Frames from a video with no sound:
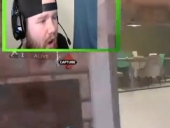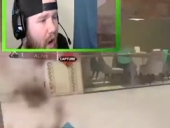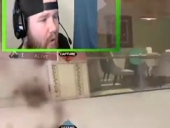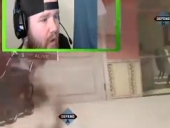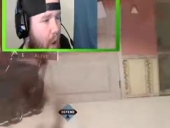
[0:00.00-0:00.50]
I
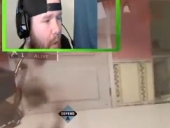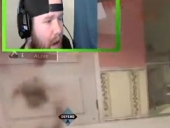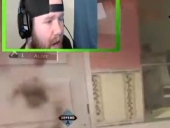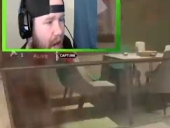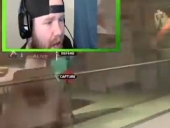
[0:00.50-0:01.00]
really hope I
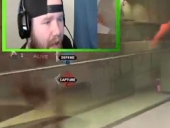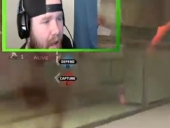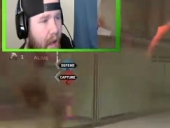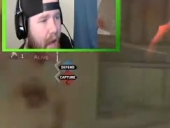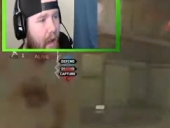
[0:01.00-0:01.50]
can get it
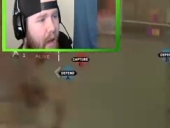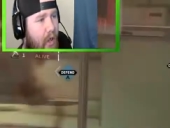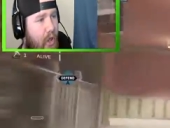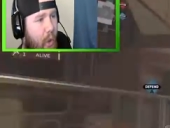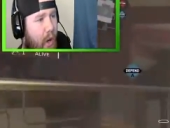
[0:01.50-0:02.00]

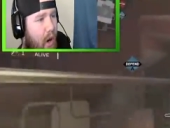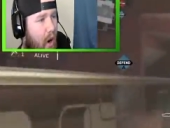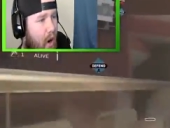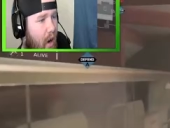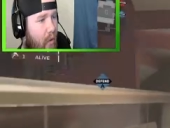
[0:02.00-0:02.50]
doing
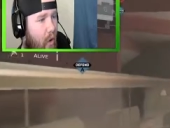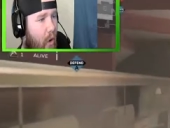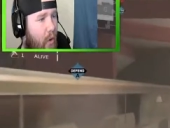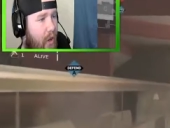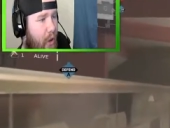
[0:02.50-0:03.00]
our
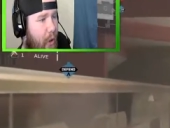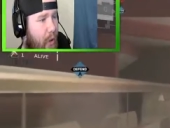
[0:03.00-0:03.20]
Road to Nuke